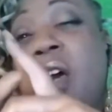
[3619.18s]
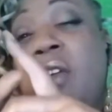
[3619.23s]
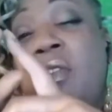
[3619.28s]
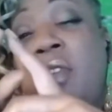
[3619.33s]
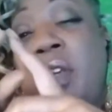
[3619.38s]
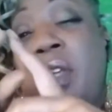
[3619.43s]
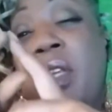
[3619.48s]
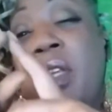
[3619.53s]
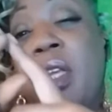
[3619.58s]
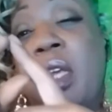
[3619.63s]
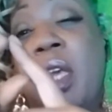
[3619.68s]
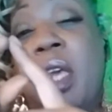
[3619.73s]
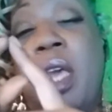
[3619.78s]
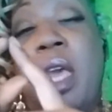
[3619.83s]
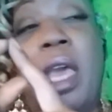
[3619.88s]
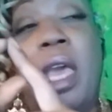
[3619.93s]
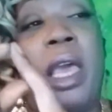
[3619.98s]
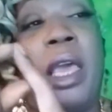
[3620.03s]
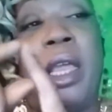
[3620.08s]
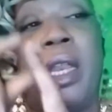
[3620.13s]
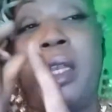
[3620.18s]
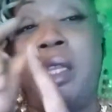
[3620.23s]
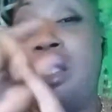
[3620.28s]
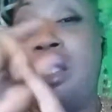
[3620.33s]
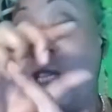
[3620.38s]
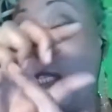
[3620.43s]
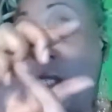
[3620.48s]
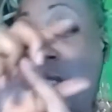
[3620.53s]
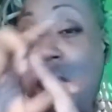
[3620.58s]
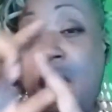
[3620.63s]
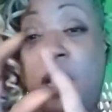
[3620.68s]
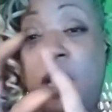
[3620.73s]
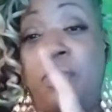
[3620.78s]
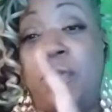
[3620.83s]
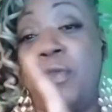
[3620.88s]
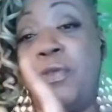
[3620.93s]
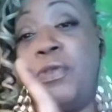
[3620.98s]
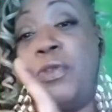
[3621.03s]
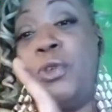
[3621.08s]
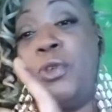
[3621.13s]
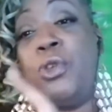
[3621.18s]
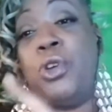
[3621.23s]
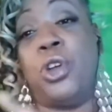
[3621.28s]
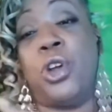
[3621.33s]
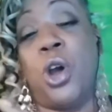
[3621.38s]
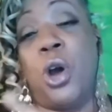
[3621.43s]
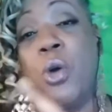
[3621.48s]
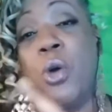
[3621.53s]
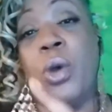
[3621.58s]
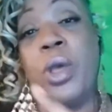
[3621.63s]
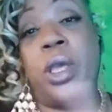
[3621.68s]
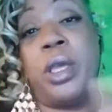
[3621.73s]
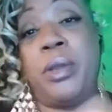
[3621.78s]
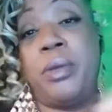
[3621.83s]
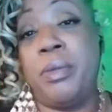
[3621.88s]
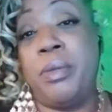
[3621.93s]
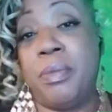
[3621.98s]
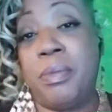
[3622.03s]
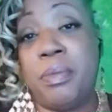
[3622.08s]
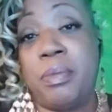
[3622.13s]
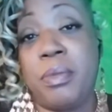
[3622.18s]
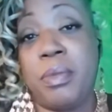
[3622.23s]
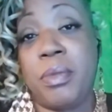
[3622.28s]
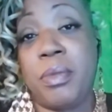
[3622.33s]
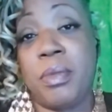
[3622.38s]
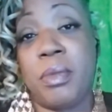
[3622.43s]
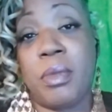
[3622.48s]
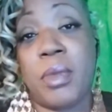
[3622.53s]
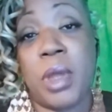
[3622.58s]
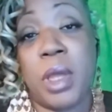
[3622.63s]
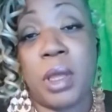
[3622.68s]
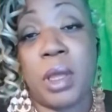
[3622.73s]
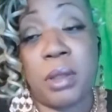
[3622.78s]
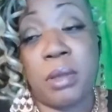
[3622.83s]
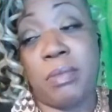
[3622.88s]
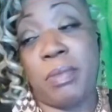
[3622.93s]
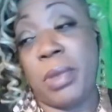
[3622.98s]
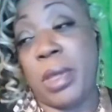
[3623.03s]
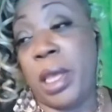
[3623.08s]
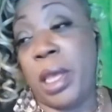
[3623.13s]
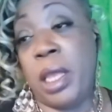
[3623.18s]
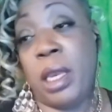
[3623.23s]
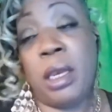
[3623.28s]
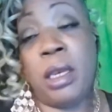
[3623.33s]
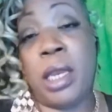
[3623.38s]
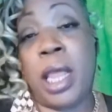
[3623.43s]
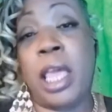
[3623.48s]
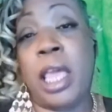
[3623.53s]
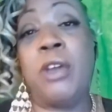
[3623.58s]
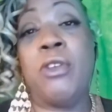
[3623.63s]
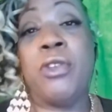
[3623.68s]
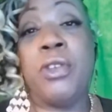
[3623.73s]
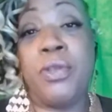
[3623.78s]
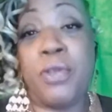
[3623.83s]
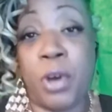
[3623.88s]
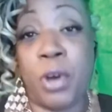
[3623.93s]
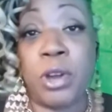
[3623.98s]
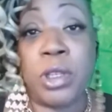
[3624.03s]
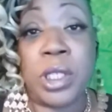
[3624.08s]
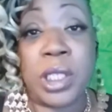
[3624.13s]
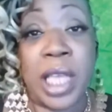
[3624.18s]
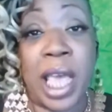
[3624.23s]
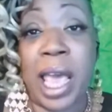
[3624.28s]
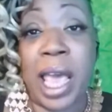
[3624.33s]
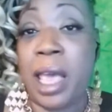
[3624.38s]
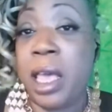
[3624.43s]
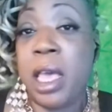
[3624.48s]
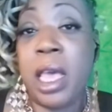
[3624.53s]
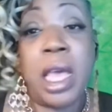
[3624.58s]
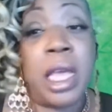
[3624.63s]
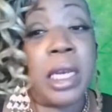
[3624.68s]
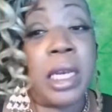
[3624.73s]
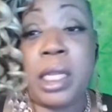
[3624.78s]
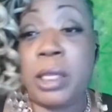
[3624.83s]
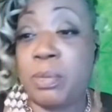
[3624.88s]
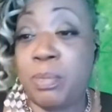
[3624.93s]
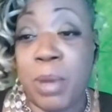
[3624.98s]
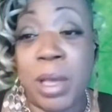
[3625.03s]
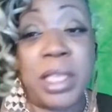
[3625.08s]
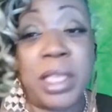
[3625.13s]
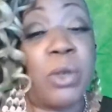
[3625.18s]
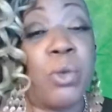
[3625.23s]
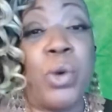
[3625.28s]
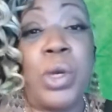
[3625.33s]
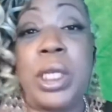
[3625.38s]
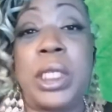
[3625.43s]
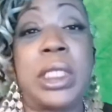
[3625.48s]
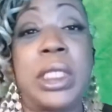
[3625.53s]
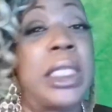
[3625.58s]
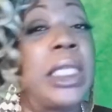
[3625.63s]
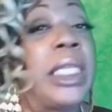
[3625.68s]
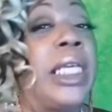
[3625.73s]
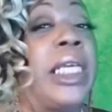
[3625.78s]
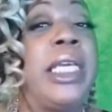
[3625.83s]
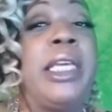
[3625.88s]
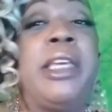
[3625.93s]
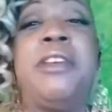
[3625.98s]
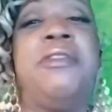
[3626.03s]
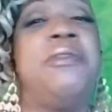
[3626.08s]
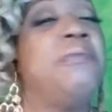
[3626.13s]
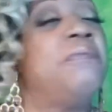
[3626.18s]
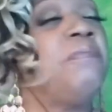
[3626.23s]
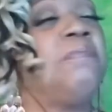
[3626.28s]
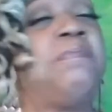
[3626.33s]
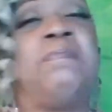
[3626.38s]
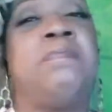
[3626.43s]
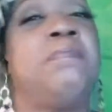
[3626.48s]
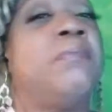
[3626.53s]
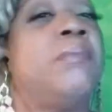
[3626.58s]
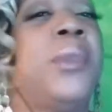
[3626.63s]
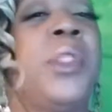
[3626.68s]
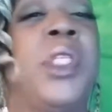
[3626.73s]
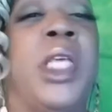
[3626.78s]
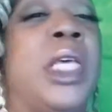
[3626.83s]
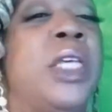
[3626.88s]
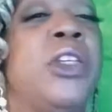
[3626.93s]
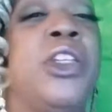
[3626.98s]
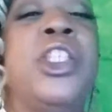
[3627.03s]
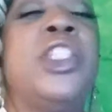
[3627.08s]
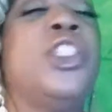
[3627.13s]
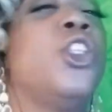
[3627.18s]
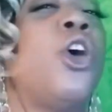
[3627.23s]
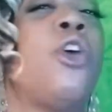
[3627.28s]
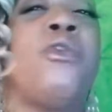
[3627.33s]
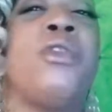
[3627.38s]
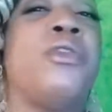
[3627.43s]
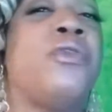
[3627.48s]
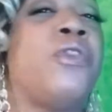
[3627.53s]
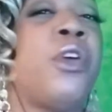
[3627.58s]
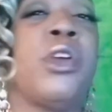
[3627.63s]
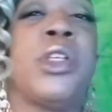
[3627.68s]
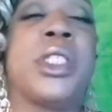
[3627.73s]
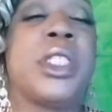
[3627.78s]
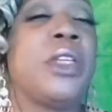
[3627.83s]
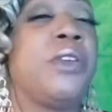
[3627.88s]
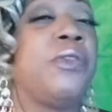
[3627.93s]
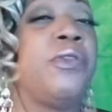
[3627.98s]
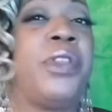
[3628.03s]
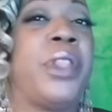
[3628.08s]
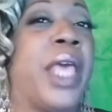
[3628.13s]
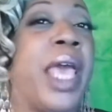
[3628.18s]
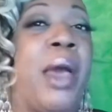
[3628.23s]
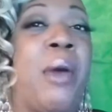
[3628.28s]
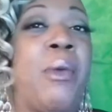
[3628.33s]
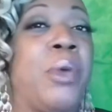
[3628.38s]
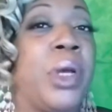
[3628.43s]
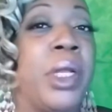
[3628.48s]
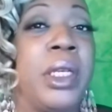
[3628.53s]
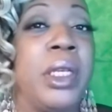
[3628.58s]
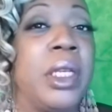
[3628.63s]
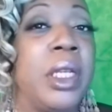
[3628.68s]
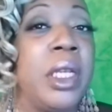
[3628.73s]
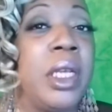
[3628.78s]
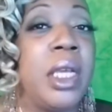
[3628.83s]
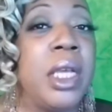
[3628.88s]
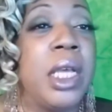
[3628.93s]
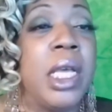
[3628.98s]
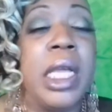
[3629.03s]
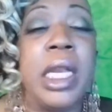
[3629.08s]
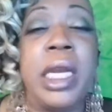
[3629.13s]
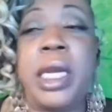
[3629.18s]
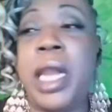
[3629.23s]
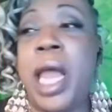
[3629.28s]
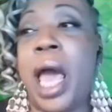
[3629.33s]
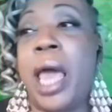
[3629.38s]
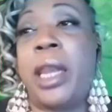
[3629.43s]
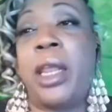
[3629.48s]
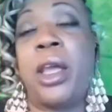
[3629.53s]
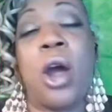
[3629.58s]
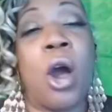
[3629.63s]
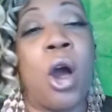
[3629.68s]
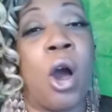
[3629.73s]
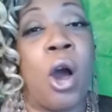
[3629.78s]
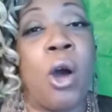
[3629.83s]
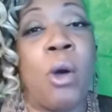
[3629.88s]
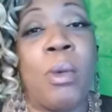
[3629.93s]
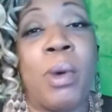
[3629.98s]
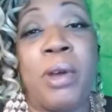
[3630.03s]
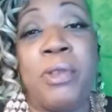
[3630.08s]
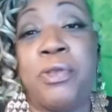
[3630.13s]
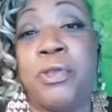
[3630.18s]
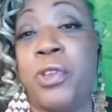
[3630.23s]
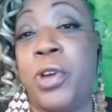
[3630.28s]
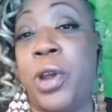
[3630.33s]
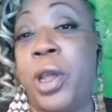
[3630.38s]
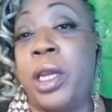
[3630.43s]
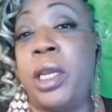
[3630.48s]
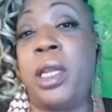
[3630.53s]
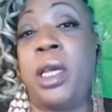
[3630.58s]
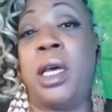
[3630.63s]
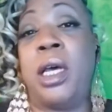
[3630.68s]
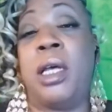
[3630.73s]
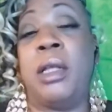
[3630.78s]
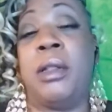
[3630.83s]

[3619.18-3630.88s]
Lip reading: of it and just enough for food to go in, and they can reverse that. This messing with the sleeve, there is no reversing for that one. Not at all. My friend